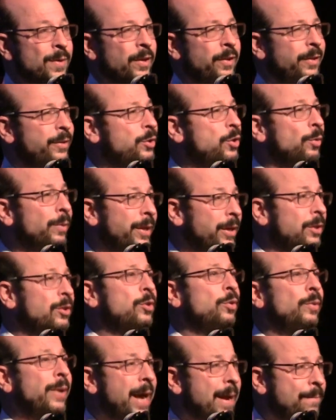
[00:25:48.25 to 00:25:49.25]
little too, little,
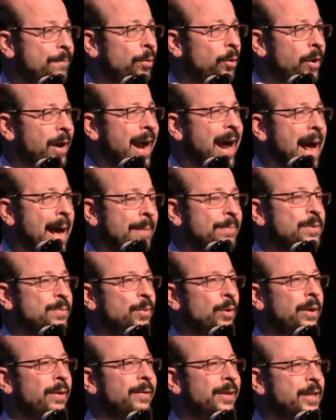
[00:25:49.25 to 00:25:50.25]
too late, perhaps,
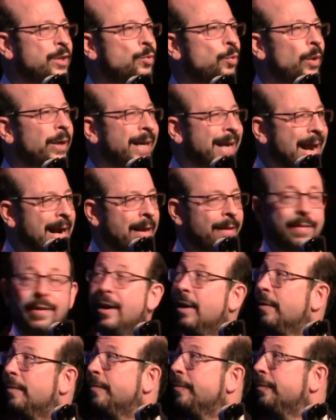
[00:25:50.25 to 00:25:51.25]
but at least we're getting
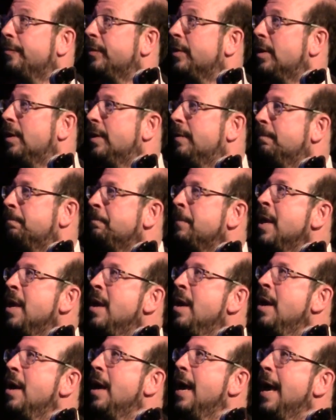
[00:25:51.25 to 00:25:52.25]
there, right?
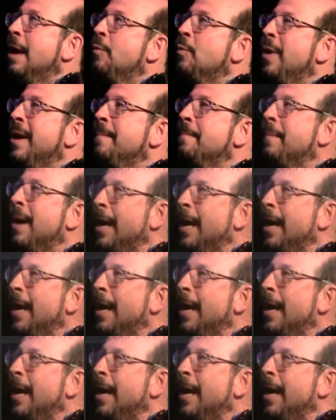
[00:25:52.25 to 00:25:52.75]
And when